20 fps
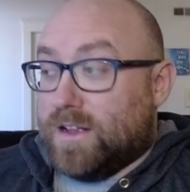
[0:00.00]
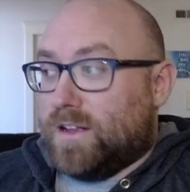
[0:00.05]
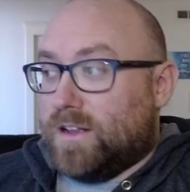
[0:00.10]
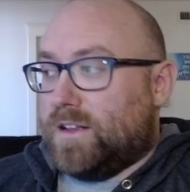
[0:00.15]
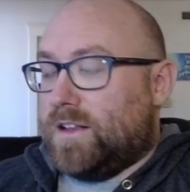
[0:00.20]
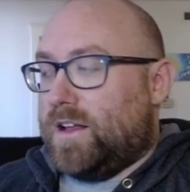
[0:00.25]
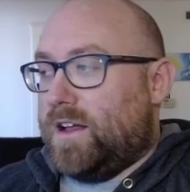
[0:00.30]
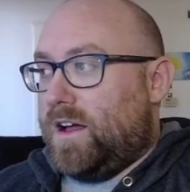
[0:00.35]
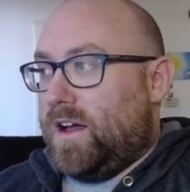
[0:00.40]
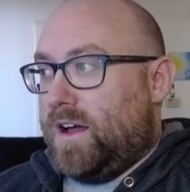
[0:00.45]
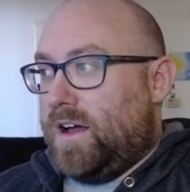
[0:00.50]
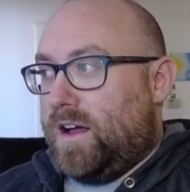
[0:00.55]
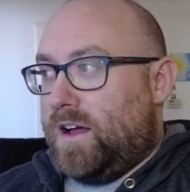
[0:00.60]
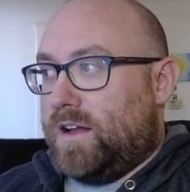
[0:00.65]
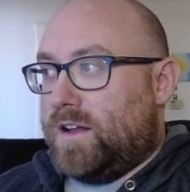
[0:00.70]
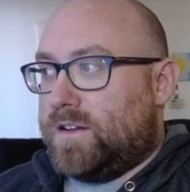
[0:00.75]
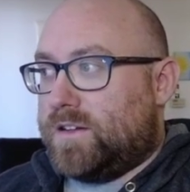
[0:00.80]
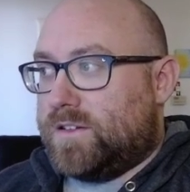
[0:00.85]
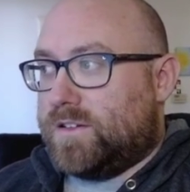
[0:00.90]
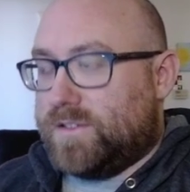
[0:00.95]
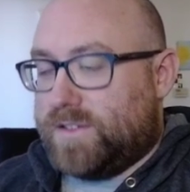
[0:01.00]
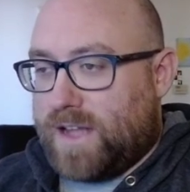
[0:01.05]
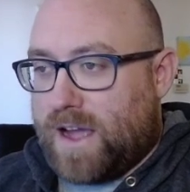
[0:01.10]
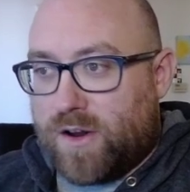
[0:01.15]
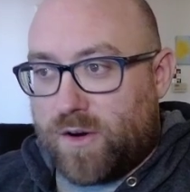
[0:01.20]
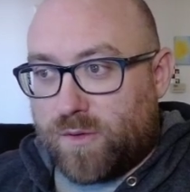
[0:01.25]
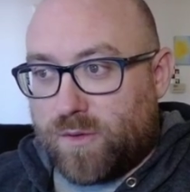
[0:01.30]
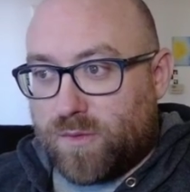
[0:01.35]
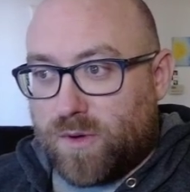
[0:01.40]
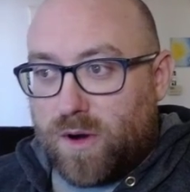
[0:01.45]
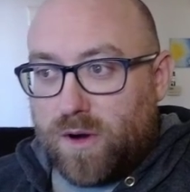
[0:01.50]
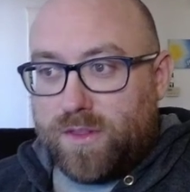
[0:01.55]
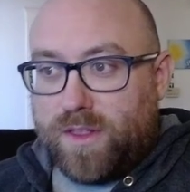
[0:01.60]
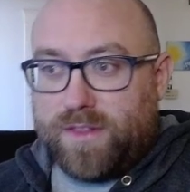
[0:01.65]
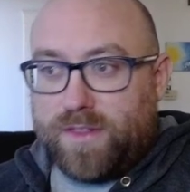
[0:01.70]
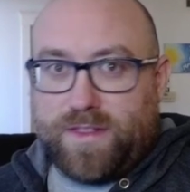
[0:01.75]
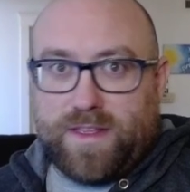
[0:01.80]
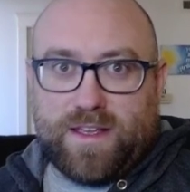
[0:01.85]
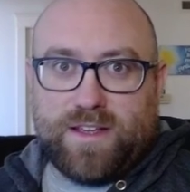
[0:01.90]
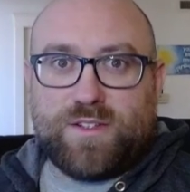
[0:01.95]
down a road
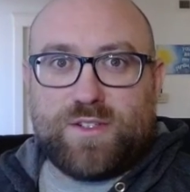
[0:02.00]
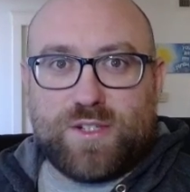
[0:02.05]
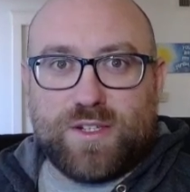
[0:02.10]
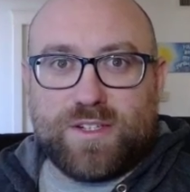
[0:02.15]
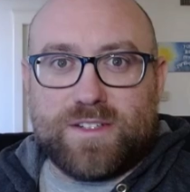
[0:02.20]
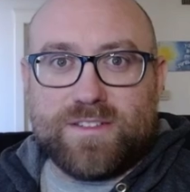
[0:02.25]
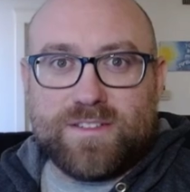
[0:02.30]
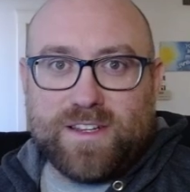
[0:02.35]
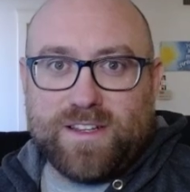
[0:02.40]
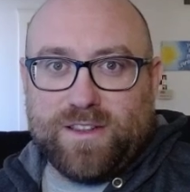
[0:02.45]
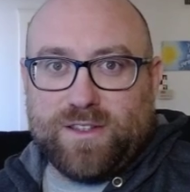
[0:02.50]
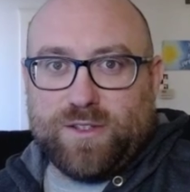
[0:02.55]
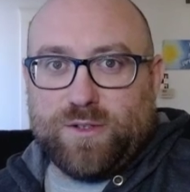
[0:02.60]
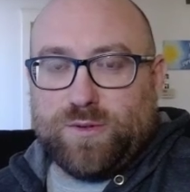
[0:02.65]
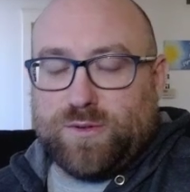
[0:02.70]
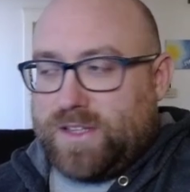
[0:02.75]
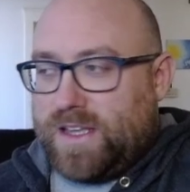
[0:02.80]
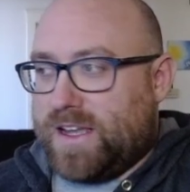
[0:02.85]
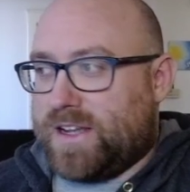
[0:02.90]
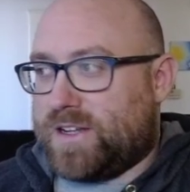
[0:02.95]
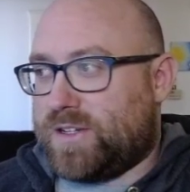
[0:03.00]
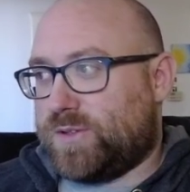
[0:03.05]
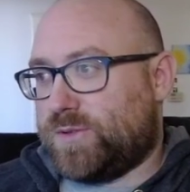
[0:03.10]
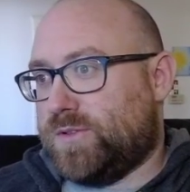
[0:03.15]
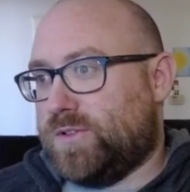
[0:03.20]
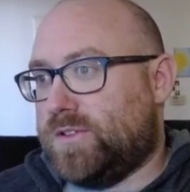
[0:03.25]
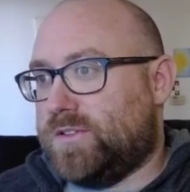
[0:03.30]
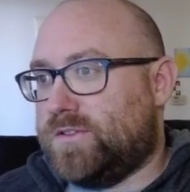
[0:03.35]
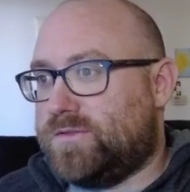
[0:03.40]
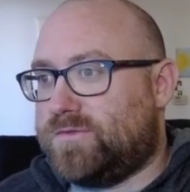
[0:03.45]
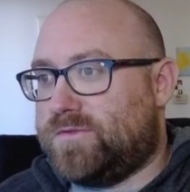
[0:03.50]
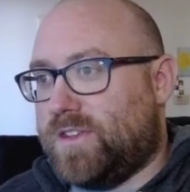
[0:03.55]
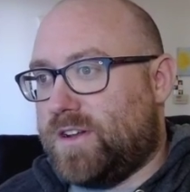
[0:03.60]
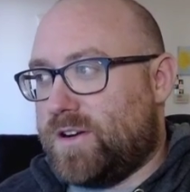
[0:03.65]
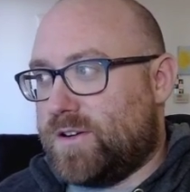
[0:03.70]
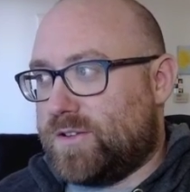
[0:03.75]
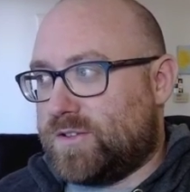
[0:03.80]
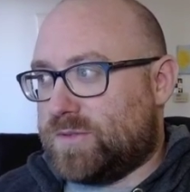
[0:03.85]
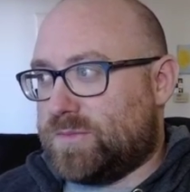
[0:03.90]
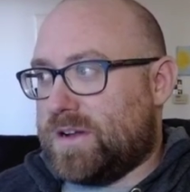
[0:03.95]
that they shouldn't and lose actual
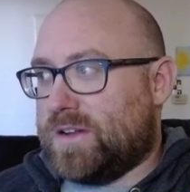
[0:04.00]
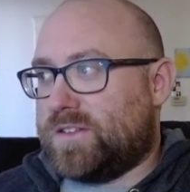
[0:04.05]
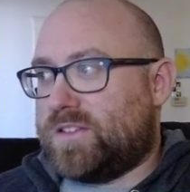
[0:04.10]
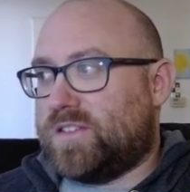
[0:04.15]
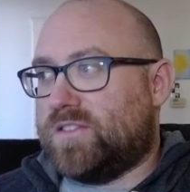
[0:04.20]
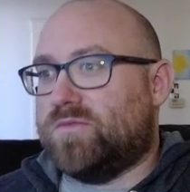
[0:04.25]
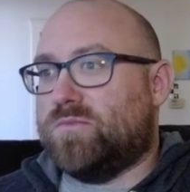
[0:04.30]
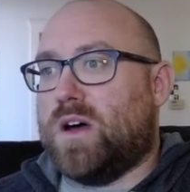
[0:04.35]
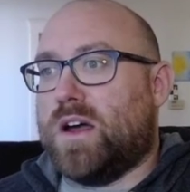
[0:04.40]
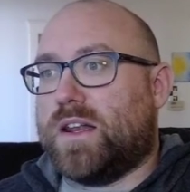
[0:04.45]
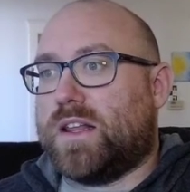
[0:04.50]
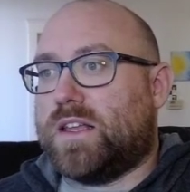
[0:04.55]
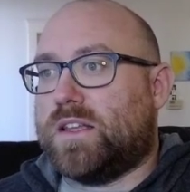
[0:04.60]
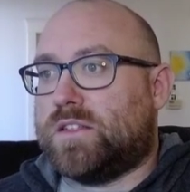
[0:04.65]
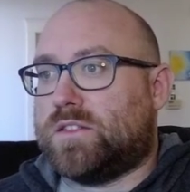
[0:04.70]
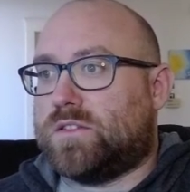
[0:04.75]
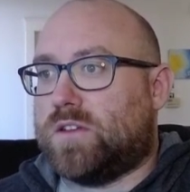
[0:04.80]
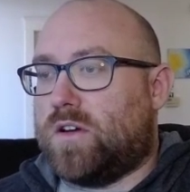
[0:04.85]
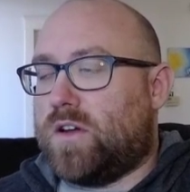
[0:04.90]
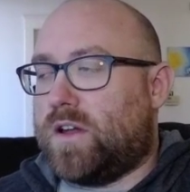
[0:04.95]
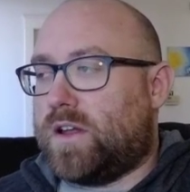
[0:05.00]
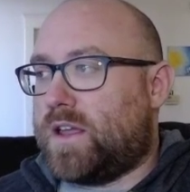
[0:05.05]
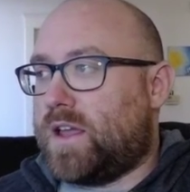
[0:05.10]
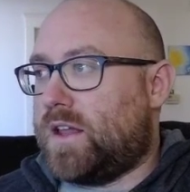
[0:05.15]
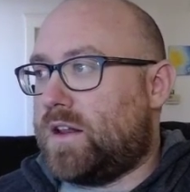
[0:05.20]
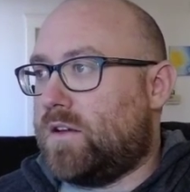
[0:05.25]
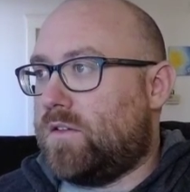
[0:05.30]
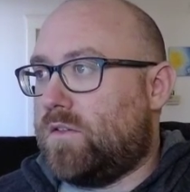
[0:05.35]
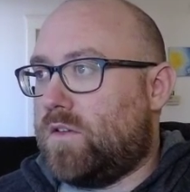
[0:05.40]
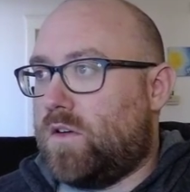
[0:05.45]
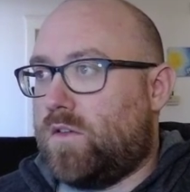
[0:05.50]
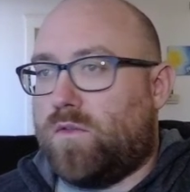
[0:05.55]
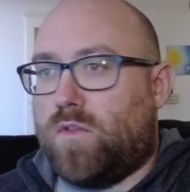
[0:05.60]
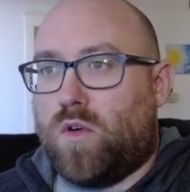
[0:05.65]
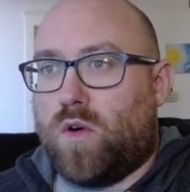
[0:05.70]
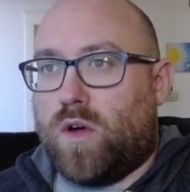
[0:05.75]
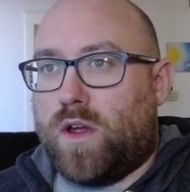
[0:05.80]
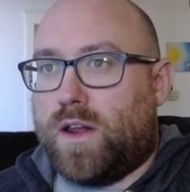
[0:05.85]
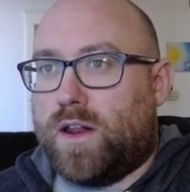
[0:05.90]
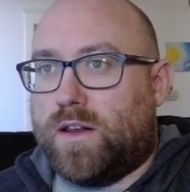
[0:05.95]
large amounts of money. So I kind of
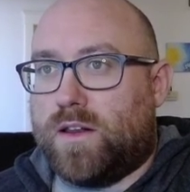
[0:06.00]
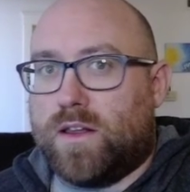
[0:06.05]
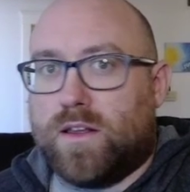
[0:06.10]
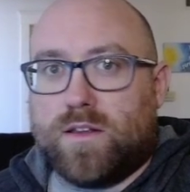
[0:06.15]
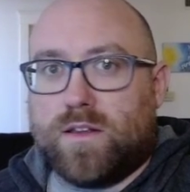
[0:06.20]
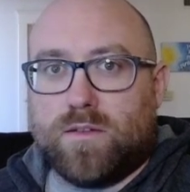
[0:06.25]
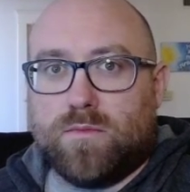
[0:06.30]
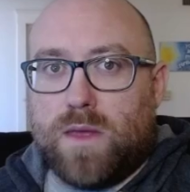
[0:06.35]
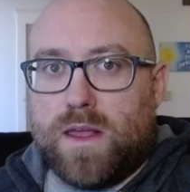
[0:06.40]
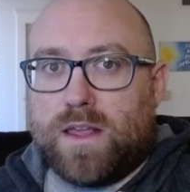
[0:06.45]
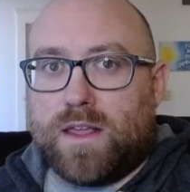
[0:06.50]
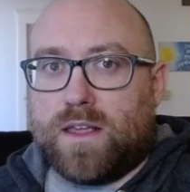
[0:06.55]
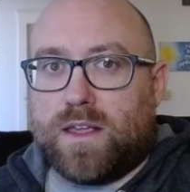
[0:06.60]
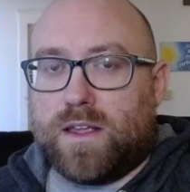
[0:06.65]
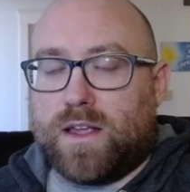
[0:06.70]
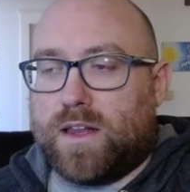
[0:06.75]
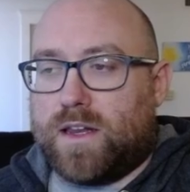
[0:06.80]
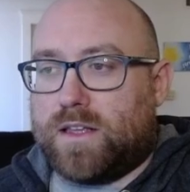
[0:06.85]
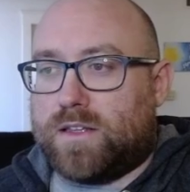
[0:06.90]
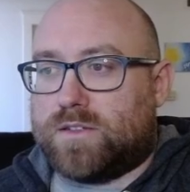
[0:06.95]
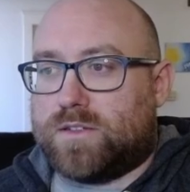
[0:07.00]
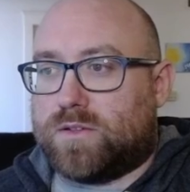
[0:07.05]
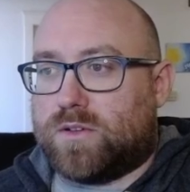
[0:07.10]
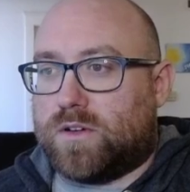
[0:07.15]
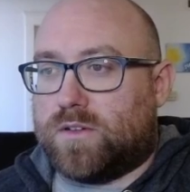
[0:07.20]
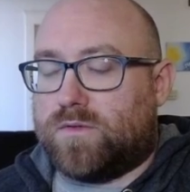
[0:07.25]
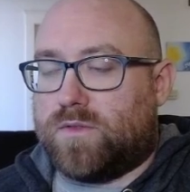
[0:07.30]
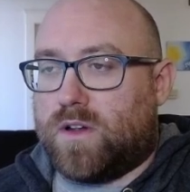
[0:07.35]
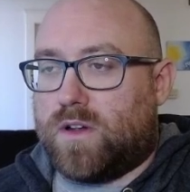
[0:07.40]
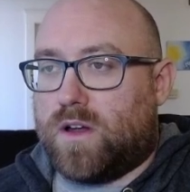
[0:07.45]
avoided making any sort of